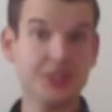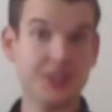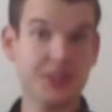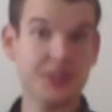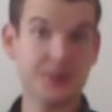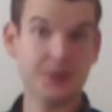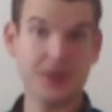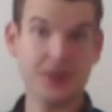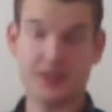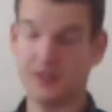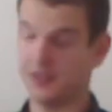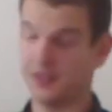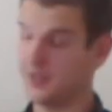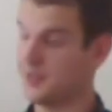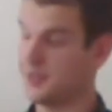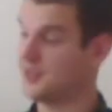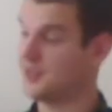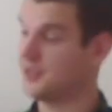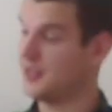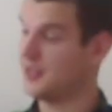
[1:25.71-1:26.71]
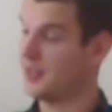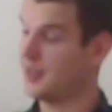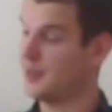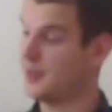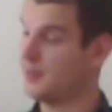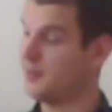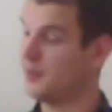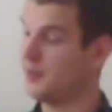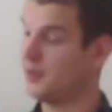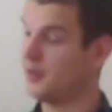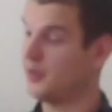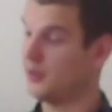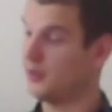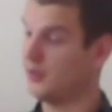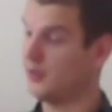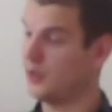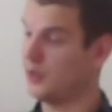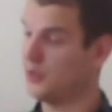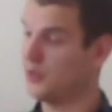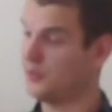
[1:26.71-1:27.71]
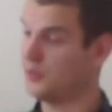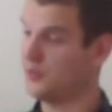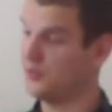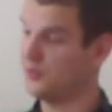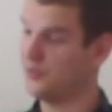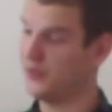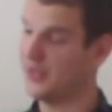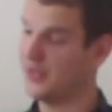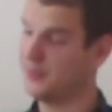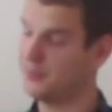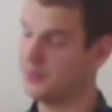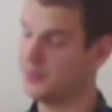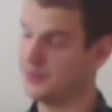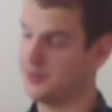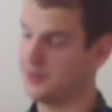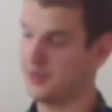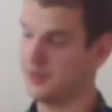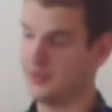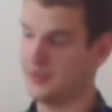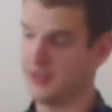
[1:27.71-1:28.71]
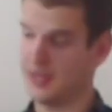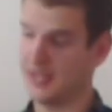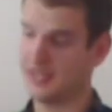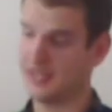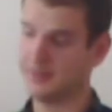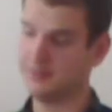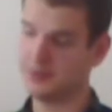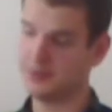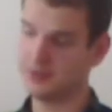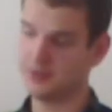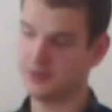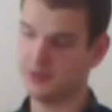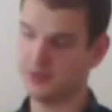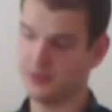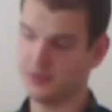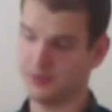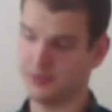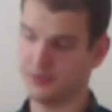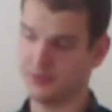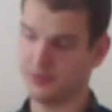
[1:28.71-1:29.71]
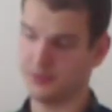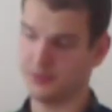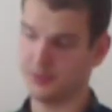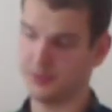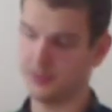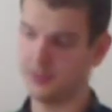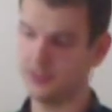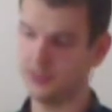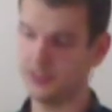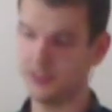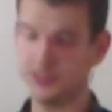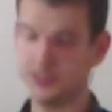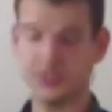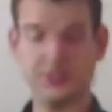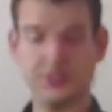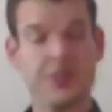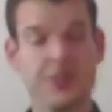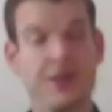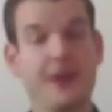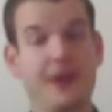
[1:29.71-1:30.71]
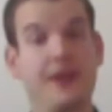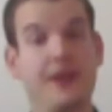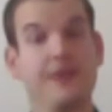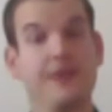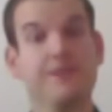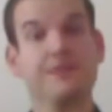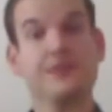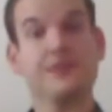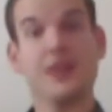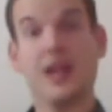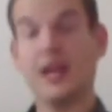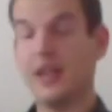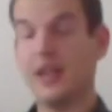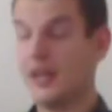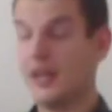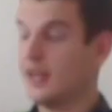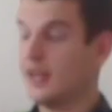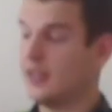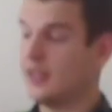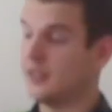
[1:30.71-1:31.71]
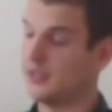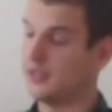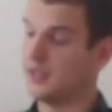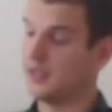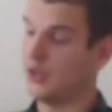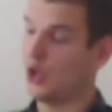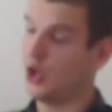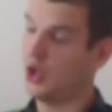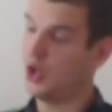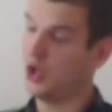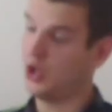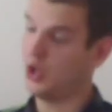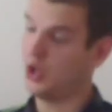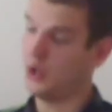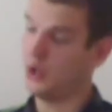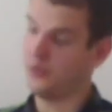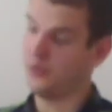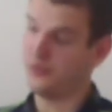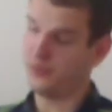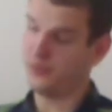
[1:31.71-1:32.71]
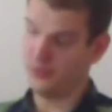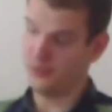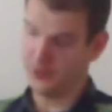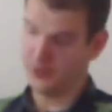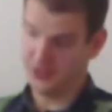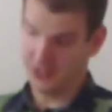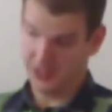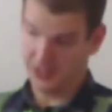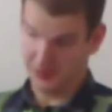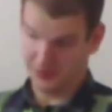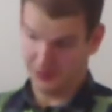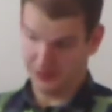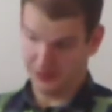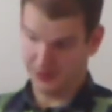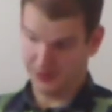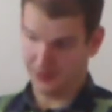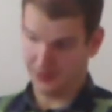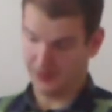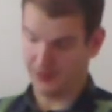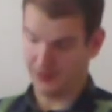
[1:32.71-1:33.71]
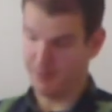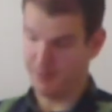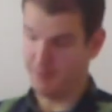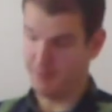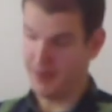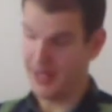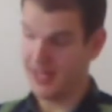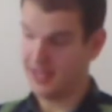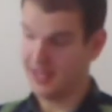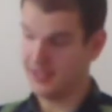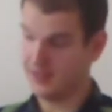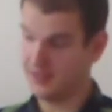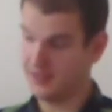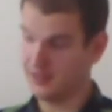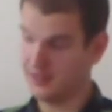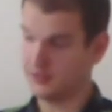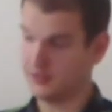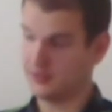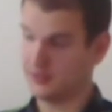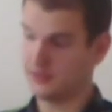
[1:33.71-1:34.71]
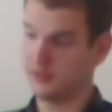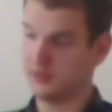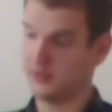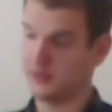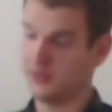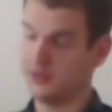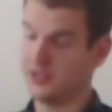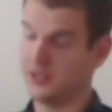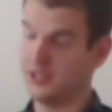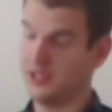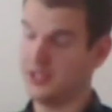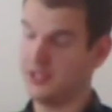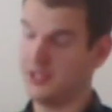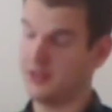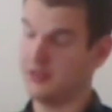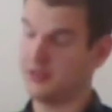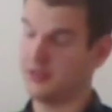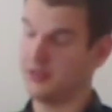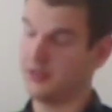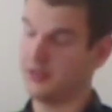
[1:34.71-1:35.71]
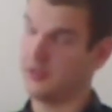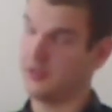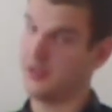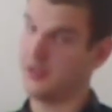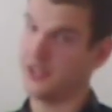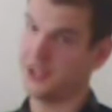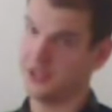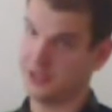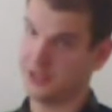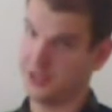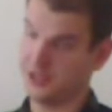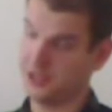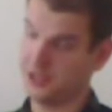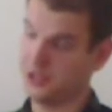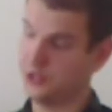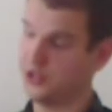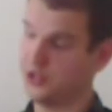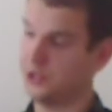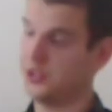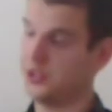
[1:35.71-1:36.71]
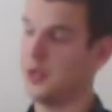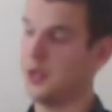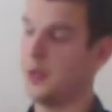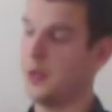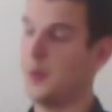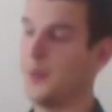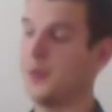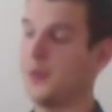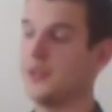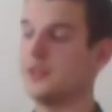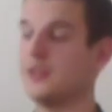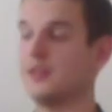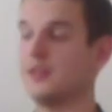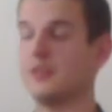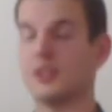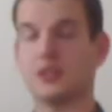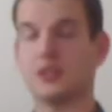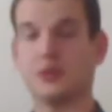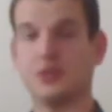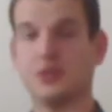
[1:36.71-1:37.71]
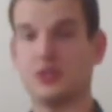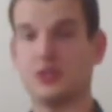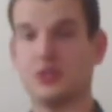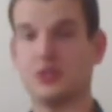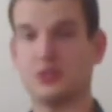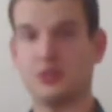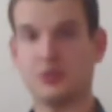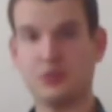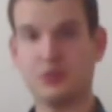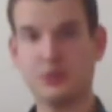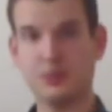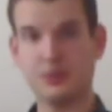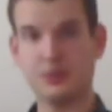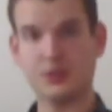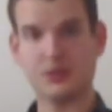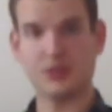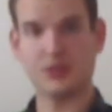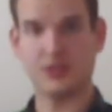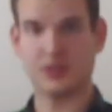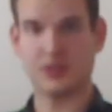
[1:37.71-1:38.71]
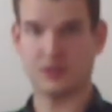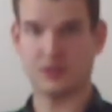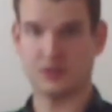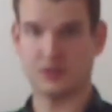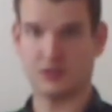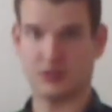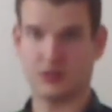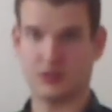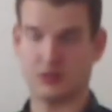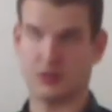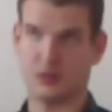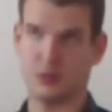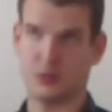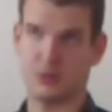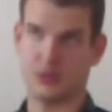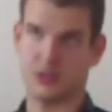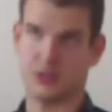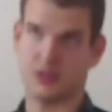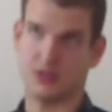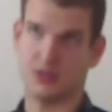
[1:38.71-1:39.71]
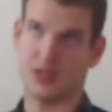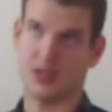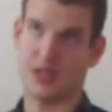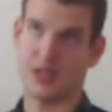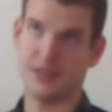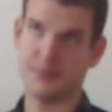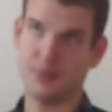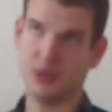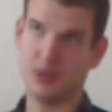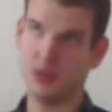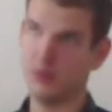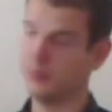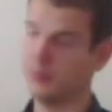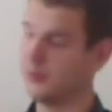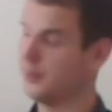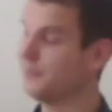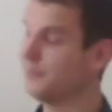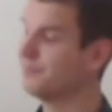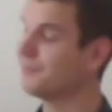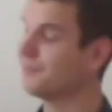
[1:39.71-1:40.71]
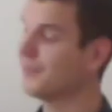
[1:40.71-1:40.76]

down some of the famous names of inventors. All of these men did research with evacuated tubes and with light bulb.